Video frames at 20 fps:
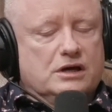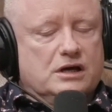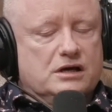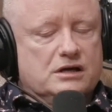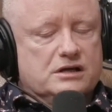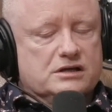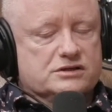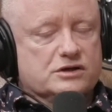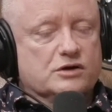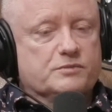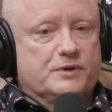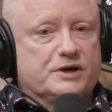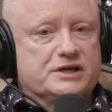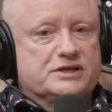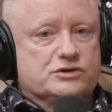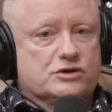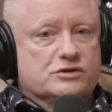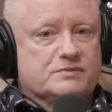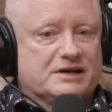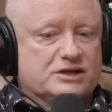there's no point in
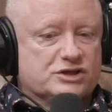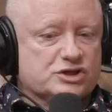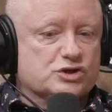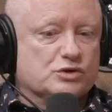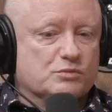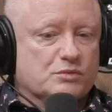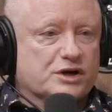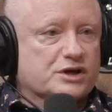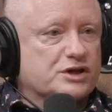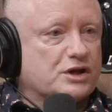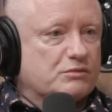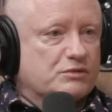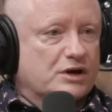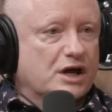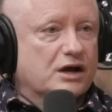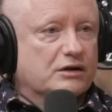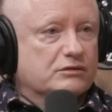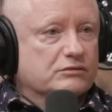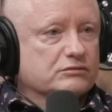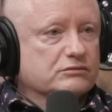talking about someone I don't
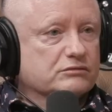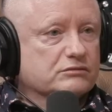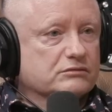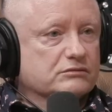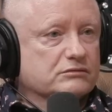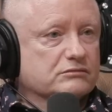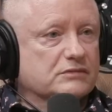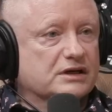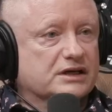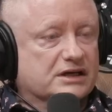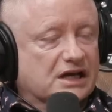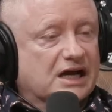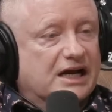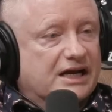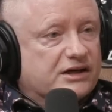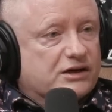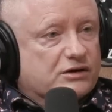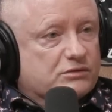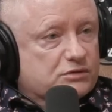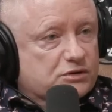know when I
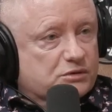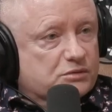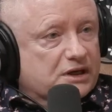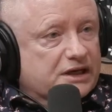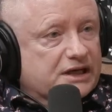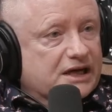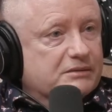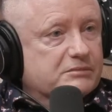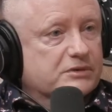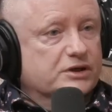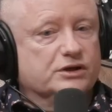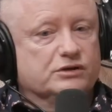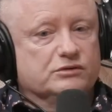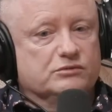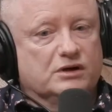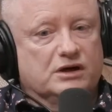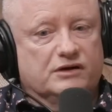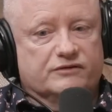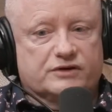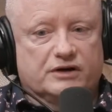know who I am and know
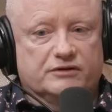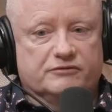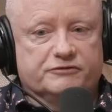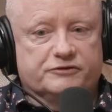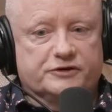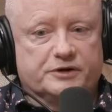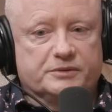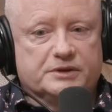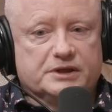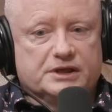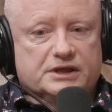what I've gone through.